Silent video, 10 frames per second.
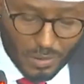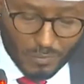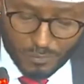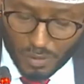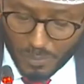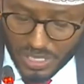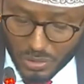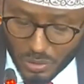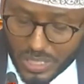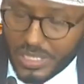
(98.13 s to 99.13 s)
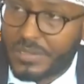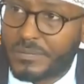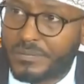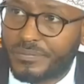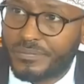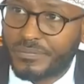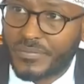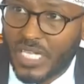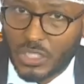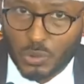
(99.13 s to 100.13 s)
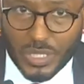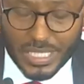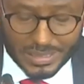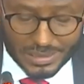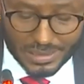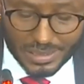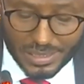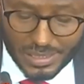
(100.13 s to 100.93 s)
of 4 months only, and to date,